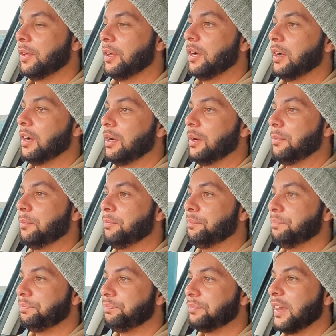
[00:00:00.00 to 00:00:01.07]

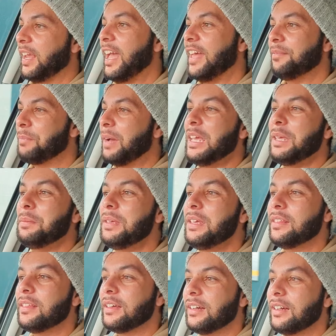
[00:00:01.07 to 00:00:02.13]
and maybe
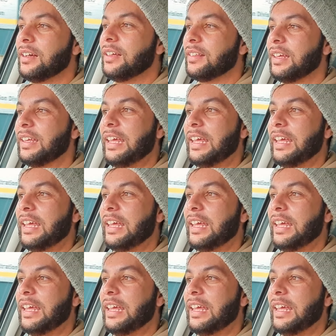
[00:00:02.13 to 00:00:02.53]
the